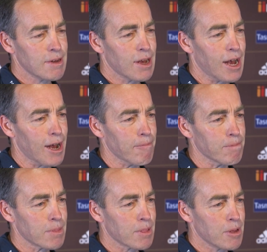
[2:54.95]

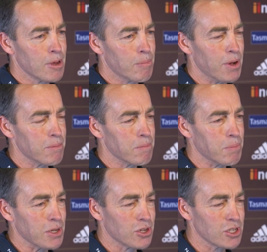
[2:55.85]
But
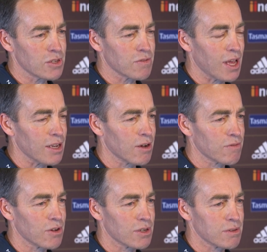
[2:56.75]
because of that,
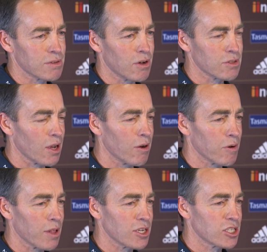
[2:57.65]
I've got ongoing
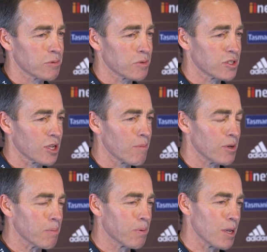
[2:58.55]
relationships with so
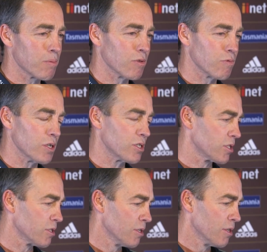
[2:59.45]
many people, of
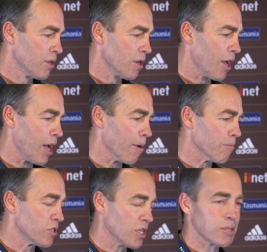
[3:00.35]
which 6